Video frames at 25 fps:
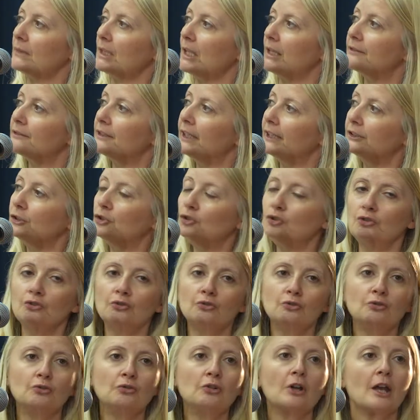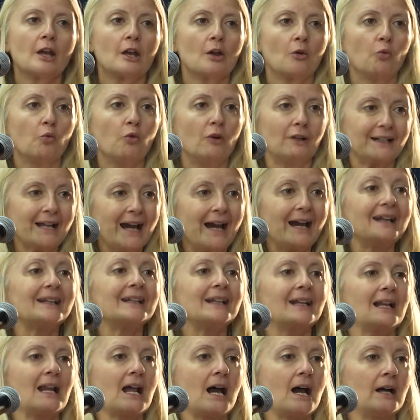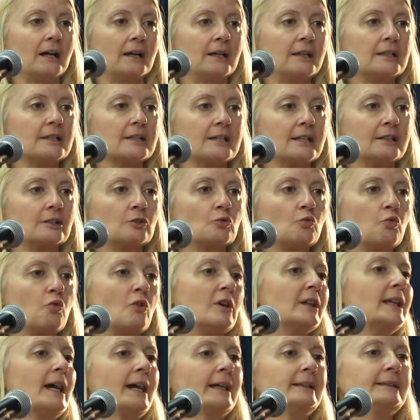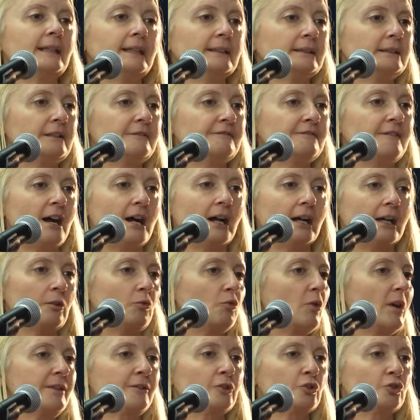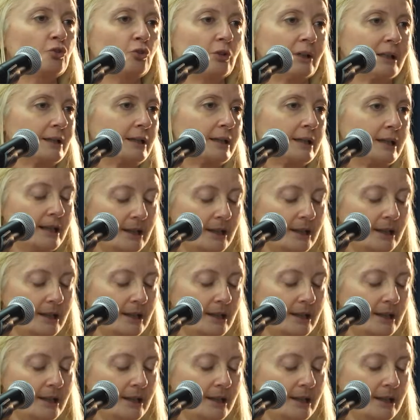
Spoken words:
that you want to analyze and you want to identify whether you can see